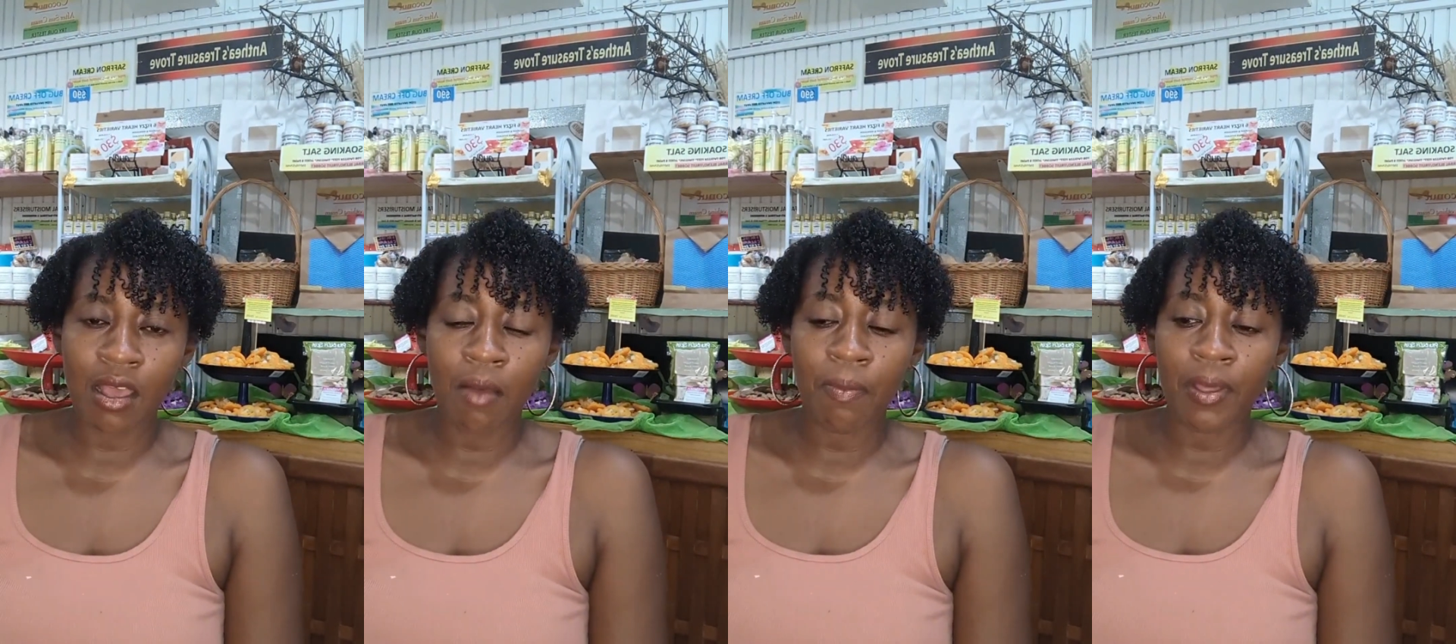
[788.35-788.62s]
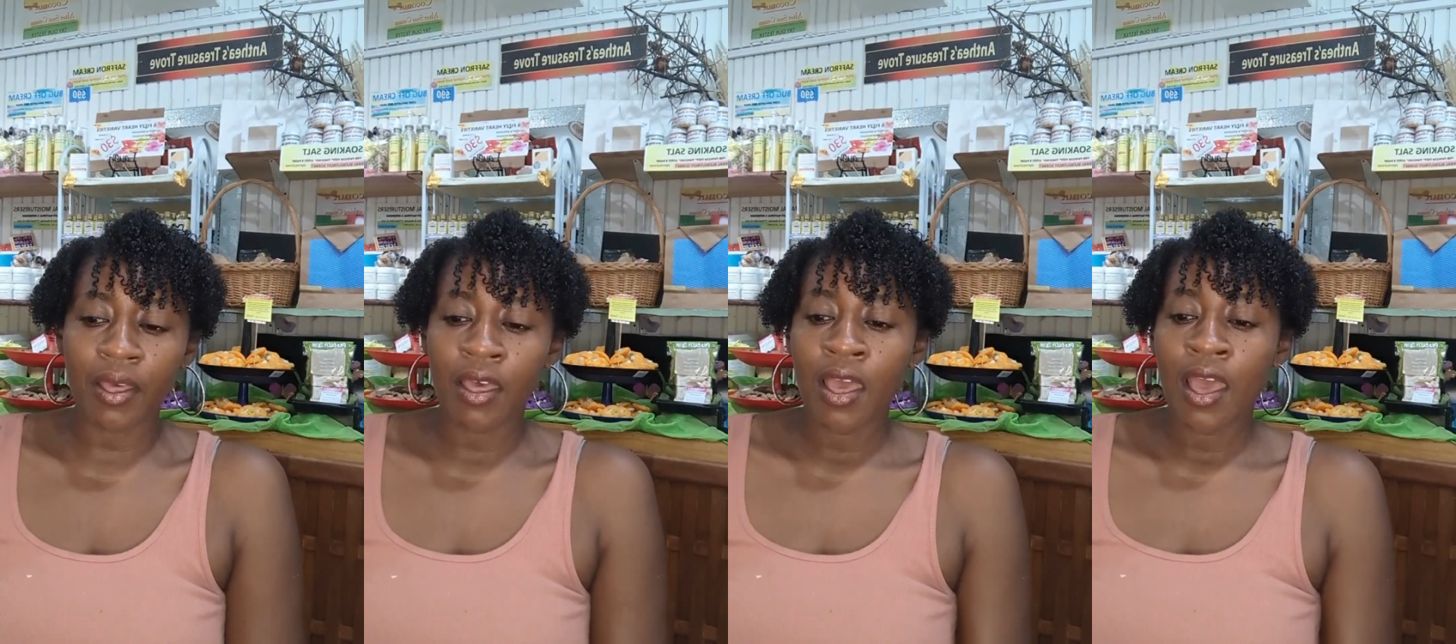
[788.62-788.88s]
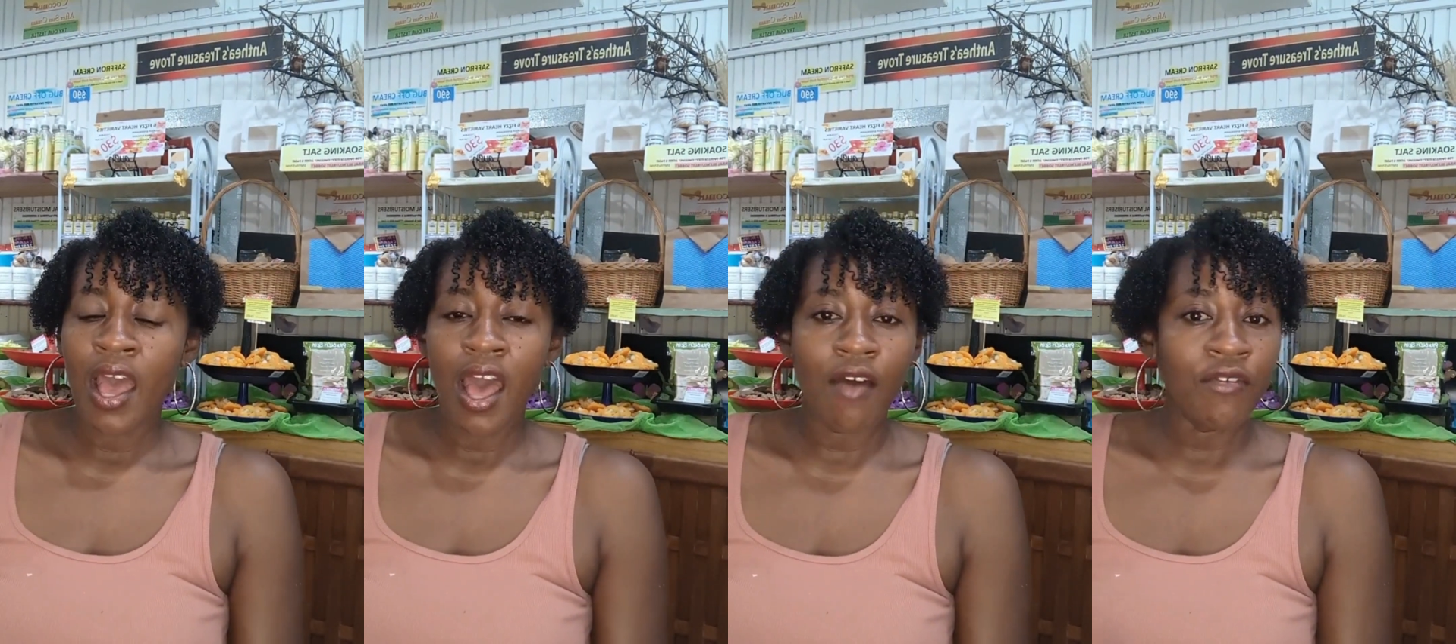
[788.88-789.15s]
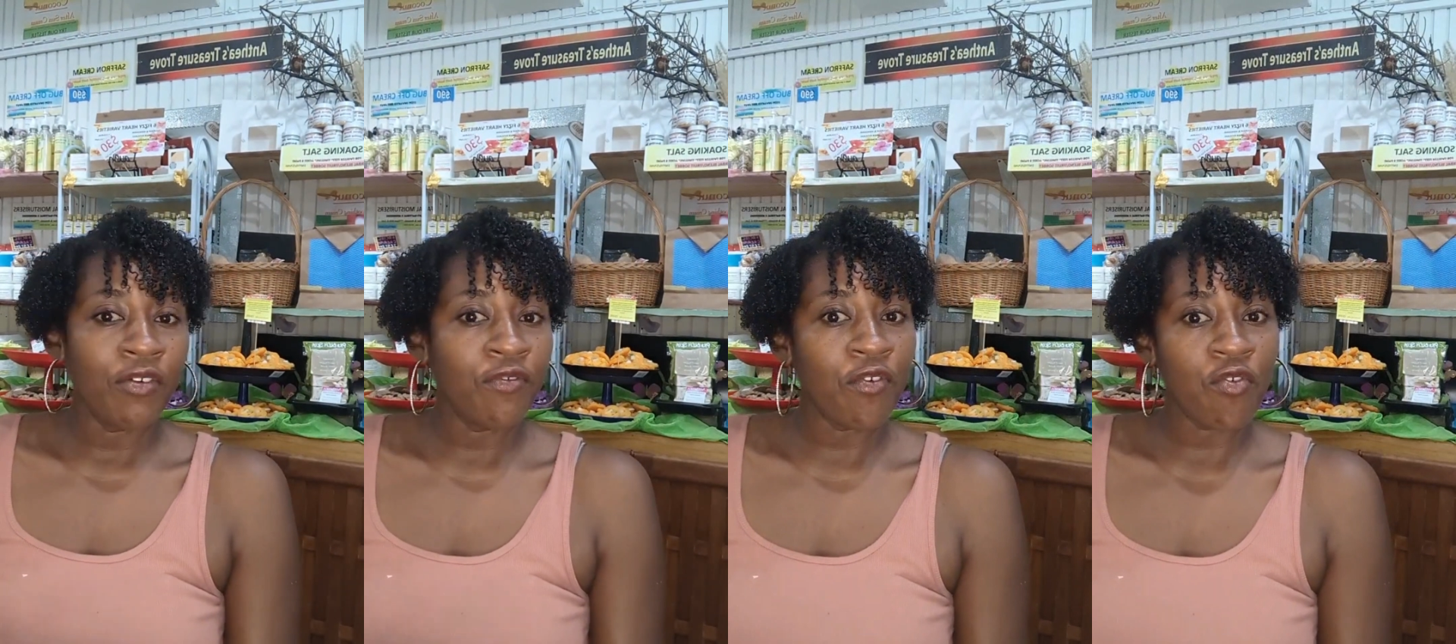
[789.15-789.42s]
up,
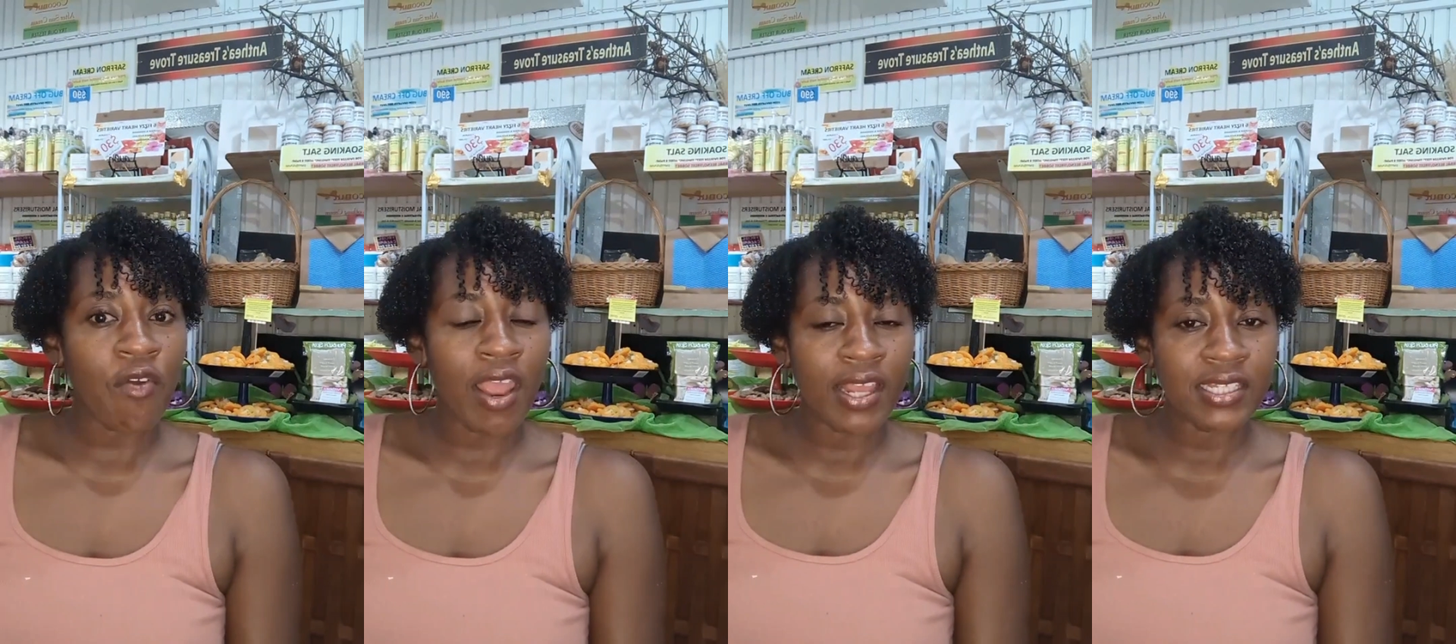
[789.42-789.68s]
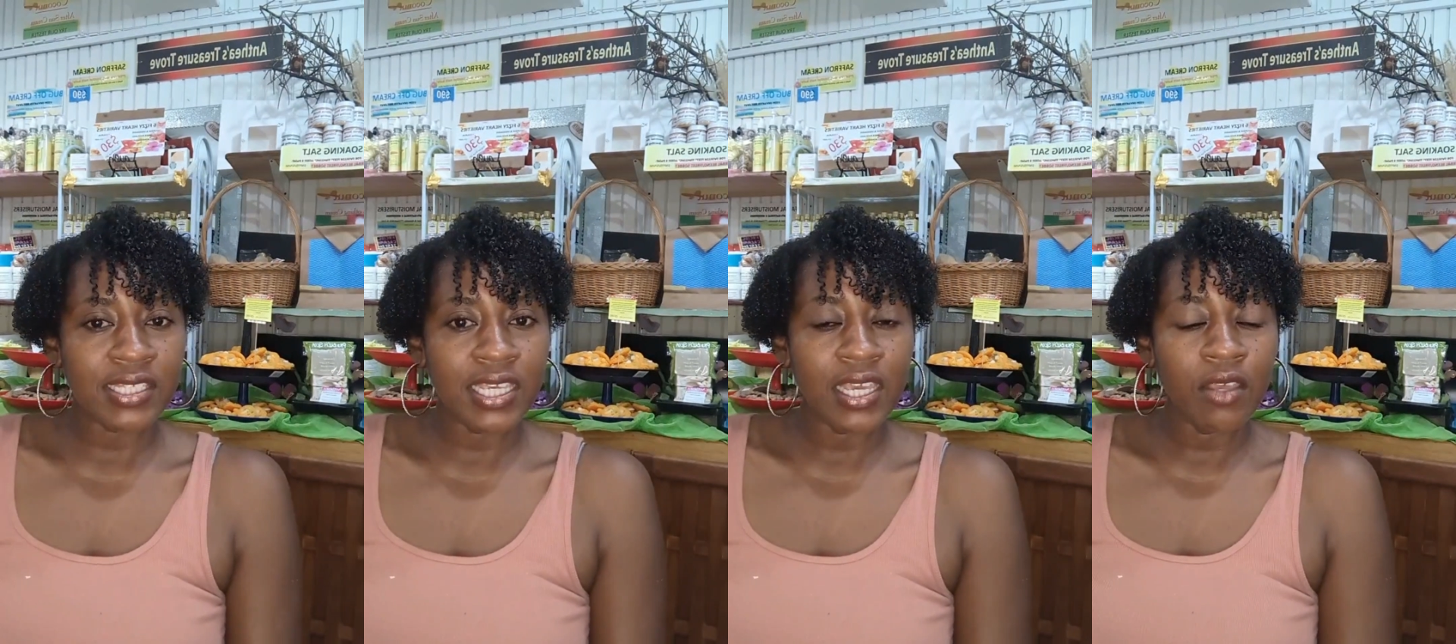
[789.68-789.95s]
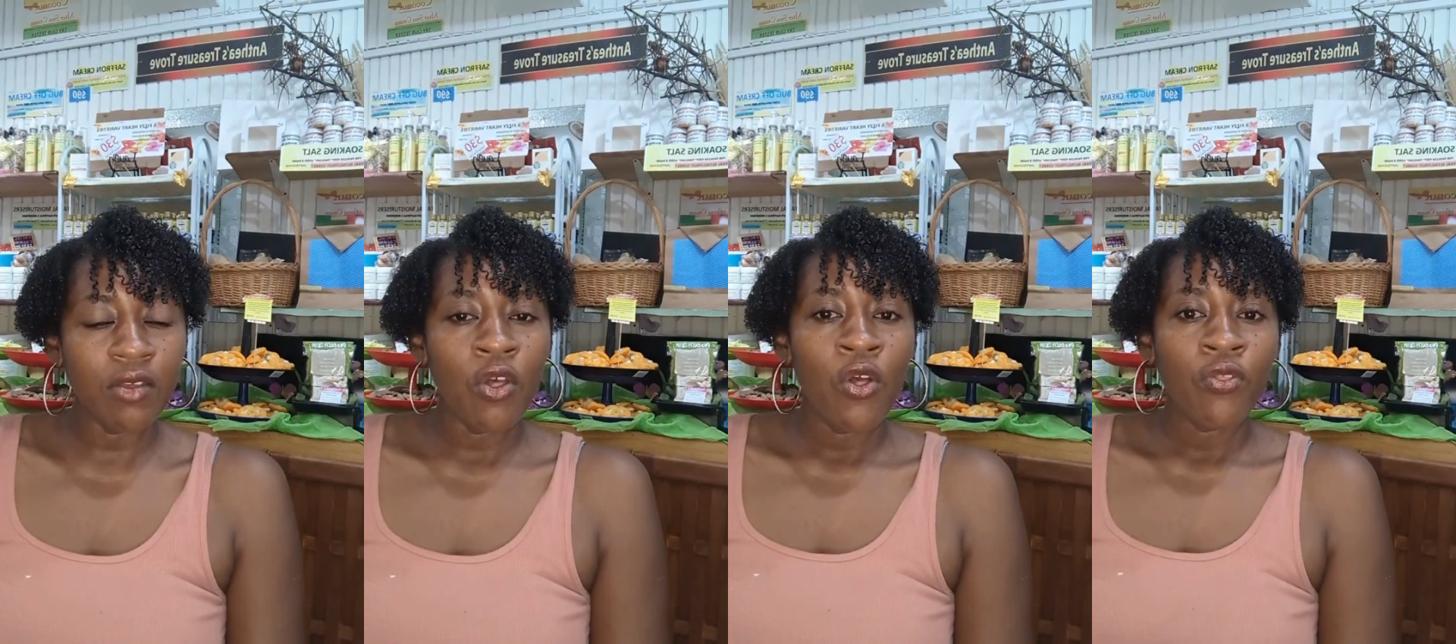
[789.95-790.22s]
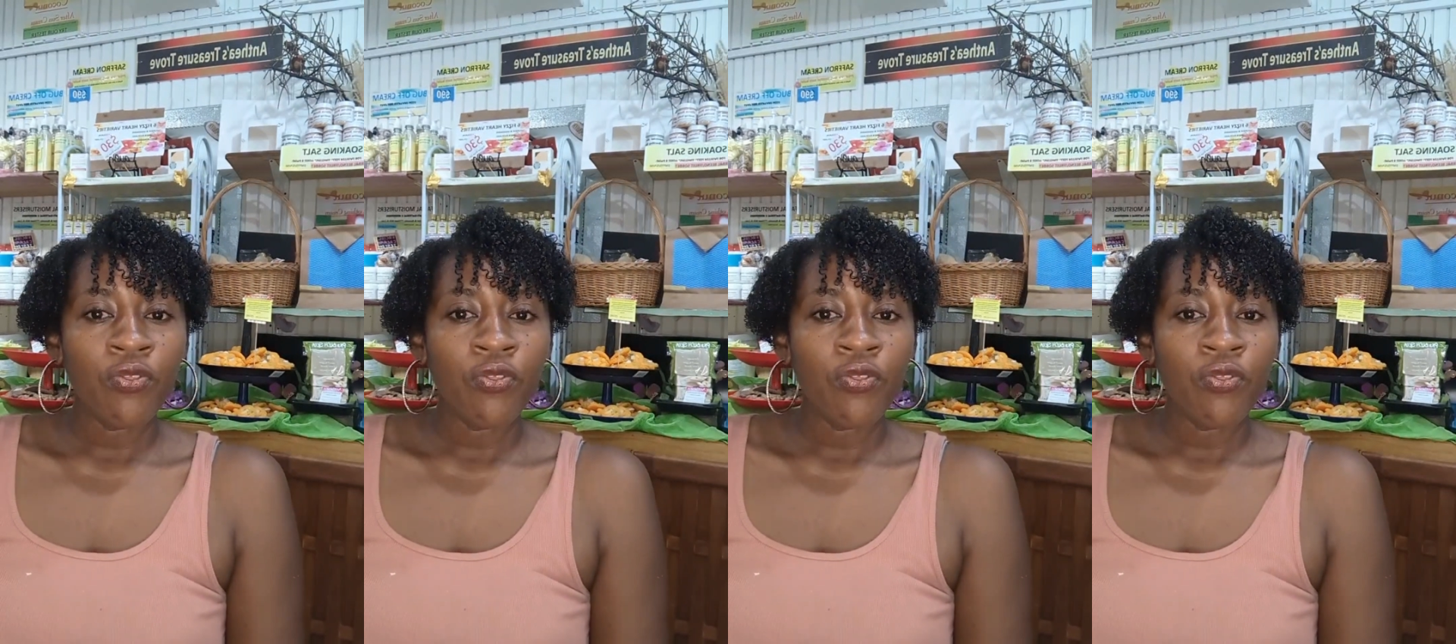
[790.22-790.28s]
have a variety.